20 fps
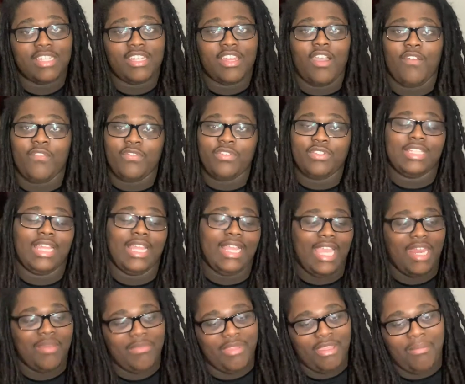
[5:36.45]
no, fuck that. I
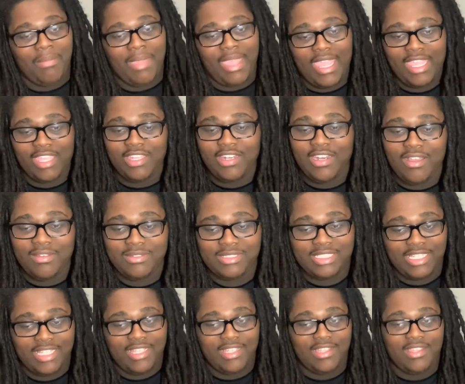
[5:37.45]
got to be a man. You know what I'm
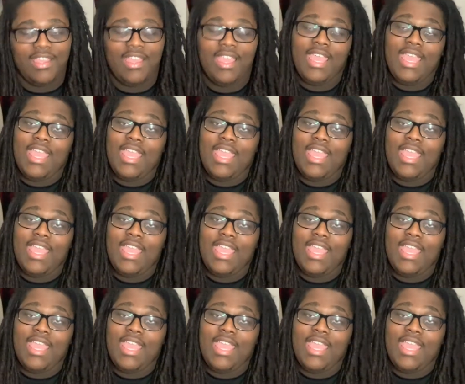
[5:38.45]
saying?